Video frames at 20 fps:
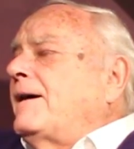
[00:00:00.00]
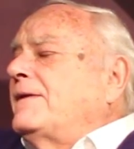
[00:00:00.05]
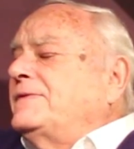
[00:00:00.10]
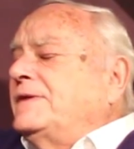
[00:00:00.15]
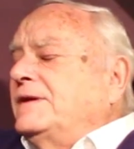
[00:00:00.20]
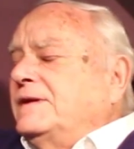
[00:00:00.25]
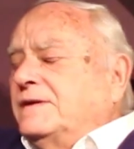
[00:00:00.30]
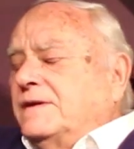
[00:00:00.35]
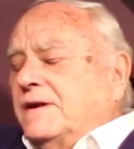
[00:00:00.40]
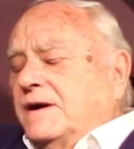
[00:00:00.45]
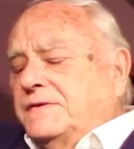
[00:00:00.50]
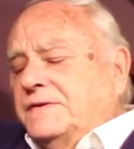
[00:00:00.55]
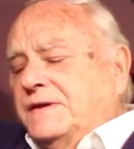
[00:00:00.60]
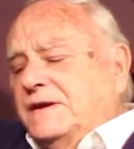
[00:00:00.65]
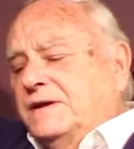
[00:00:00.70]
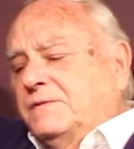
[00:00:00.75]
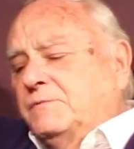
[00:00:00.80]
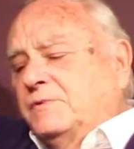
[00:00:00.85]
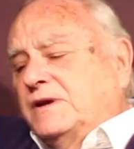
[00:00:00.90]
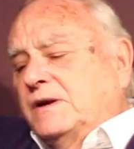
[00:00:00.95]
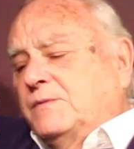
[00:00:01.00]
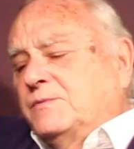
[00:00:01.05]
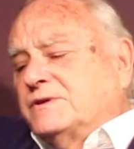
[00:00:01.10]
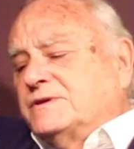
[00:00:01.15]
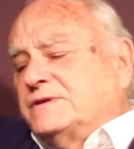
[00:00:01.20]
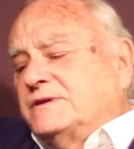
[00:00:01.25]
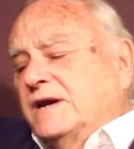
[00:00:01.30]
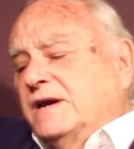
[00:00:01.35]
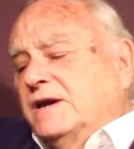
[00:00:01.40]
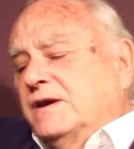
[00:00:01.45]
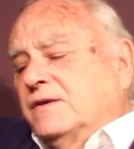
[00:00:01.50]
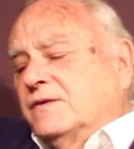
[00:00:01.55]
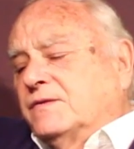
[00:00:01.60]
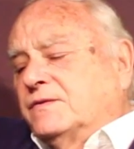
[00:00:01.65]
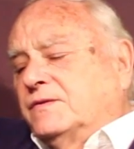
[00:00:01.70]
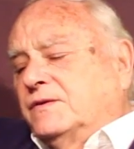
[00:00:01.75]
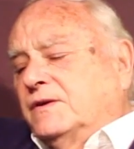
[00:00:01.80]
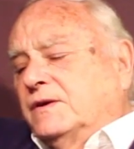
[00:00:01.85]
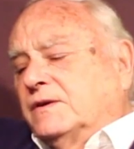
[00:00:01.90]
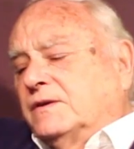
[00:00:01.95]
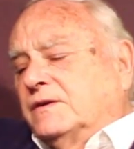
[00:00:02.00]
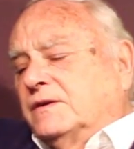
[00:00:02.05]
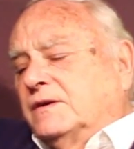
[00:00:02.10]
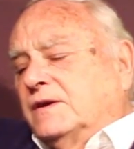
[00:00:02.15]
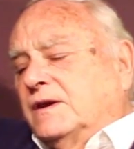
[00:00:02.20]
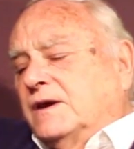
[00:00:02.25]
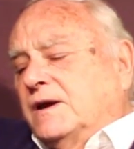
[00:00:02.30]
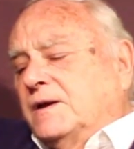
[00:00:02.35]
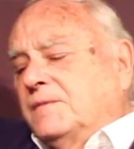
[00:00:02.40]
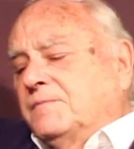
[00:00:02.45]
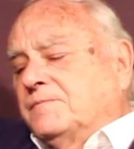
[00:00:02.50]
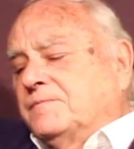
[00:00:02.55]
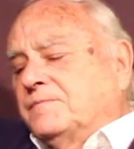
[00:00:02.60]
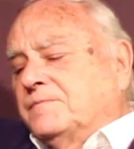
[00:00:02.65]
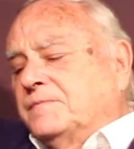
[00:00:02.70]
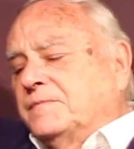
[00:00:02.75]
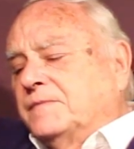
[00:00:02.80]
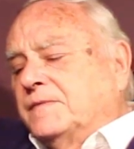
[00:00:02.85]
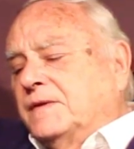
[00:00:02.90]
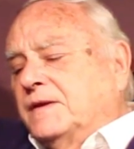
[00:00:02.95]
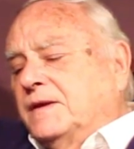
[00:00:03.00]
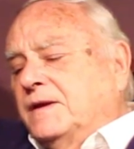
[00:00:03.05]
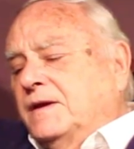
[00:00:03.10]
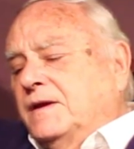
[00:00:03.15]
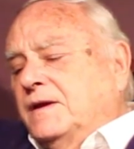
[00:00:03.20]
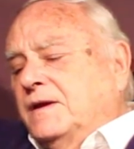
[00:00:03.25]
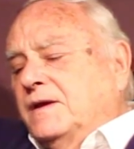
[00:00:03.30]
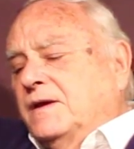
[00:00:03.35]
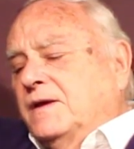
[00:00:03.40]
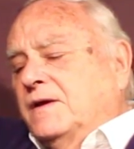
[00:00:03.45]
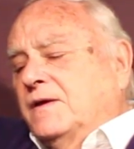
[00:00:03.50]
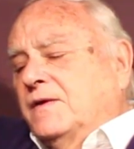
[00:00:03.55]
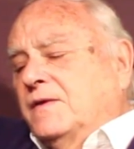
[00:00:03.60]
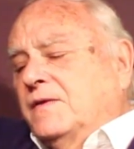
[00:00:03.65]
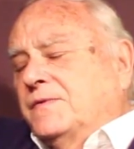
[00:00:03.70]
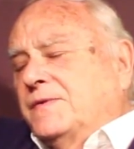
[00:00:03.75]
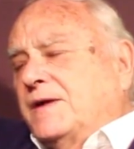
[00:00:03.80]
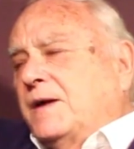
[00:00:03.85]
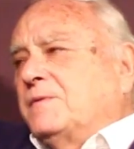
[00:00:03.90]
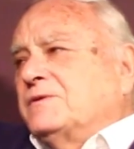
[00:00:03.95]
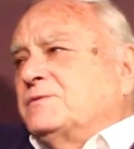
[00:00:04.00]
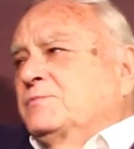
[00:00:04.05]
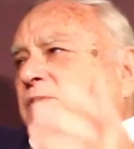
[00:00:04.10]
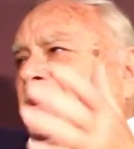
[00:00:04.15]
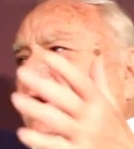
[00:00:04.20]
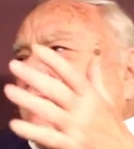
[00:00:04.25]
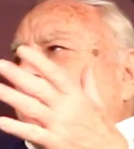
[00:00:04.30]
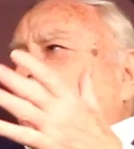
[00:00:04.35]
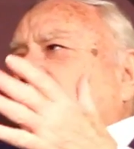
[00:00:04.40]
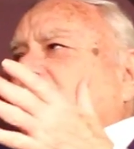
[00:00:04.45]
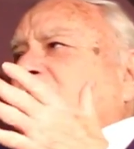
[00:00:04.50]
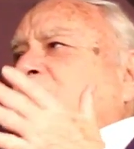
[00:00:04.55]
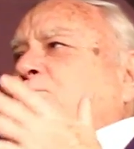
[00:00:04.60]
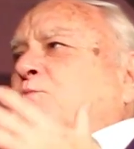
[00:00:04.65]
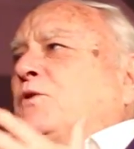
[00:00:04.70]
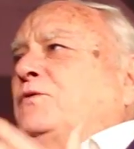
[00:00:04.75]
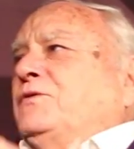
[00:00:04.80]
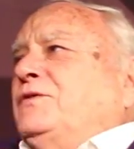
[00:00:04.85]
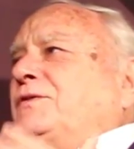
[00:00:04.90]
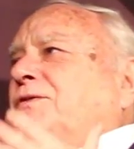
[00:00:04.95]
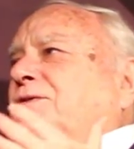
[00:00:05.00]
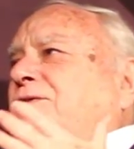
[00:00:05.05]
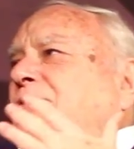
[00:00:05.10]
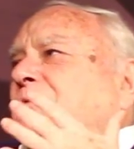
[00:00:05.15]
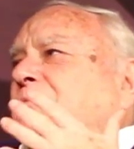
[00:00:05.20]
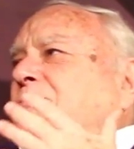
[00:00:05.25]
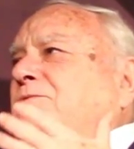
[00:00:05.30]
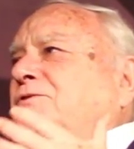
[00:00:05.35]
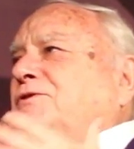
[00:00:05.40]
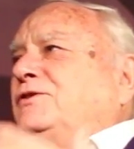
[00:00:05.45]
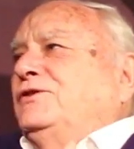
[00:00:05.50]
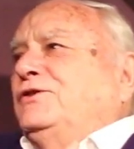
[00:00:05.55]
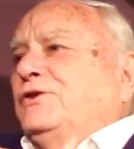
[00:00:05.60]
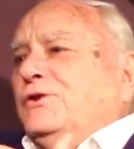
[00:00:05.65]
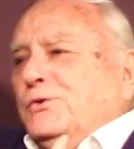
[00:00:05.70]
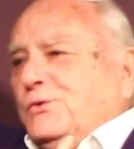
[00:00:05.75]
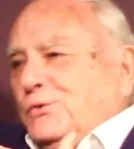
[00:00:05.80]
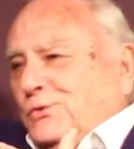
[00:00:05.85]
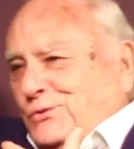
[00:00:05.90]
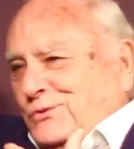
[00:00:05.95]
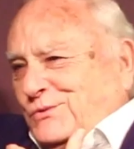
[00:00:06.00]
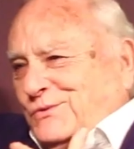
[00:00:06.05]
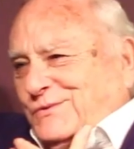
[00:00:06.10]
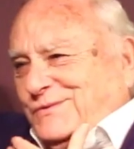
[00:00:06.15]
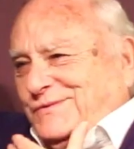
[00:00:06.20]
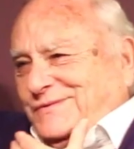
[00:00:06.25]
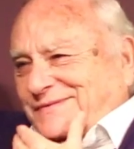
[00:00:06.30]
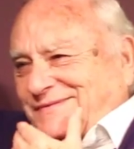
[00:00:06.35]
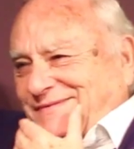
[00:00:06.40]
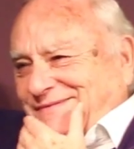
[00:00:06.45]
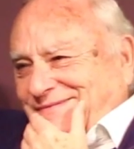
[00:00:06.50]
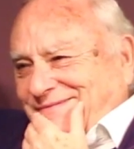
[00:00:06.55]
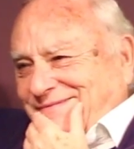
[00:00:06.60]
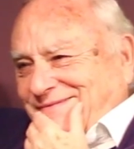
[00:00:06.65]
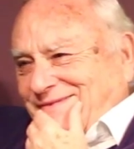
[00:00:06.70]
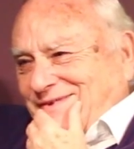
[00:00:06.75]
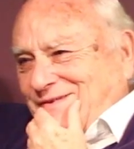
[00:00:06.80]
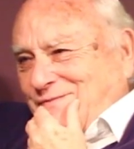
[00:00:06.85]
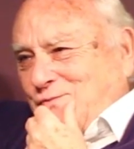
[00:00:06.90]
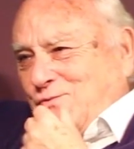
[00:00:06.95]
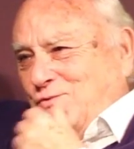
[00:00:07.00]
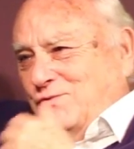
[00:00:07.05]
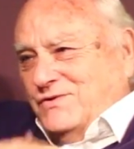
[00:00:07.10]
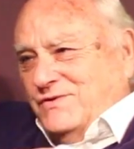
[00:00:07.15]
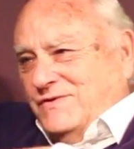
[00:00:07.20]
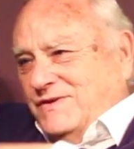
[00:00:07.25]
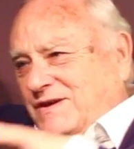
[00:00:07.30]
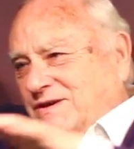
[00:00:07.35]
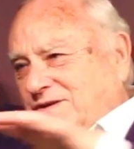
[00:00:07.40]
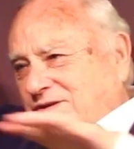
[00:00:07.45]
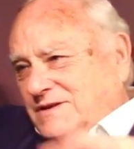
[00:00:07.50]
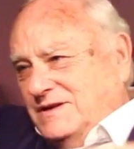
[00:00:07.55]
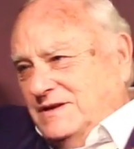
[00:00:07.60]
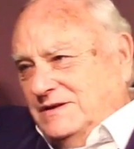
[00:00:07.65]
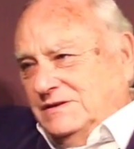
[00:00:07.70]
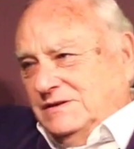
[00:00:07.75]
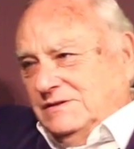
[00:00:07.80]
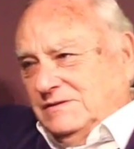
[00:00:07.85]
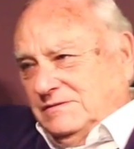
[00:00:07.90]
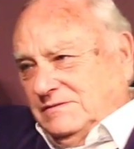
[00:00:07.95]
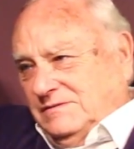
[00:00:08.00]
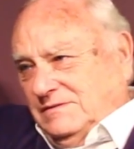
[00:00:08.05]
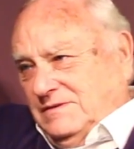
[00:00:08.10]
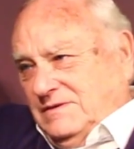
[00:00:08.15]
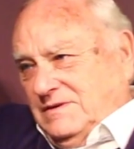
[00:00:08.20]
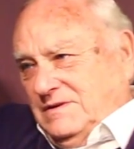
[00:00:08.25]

I think what I would say is that that was what I most wanted to do. Of all the things that I do,